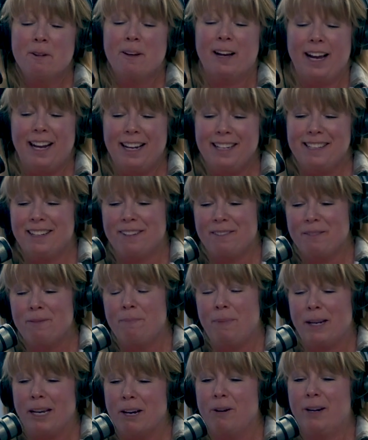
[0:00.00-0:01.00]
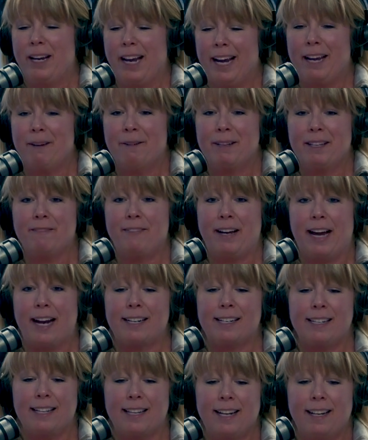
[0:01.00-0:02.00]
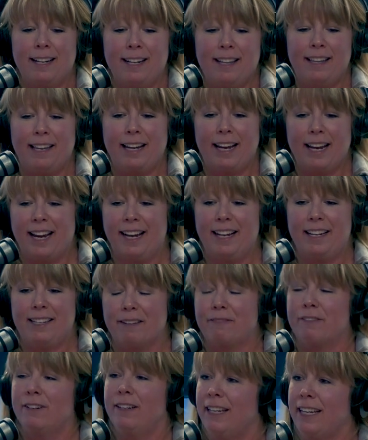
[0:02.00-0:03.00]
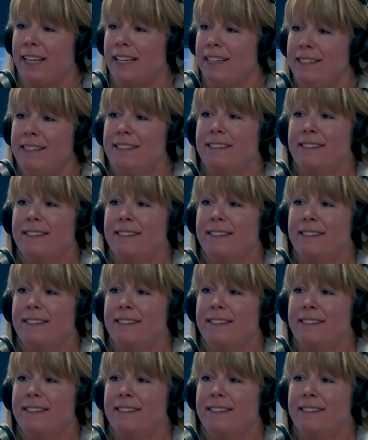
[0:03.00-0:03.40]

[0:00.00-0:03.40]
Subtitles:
to be okay with the fact that they had different needs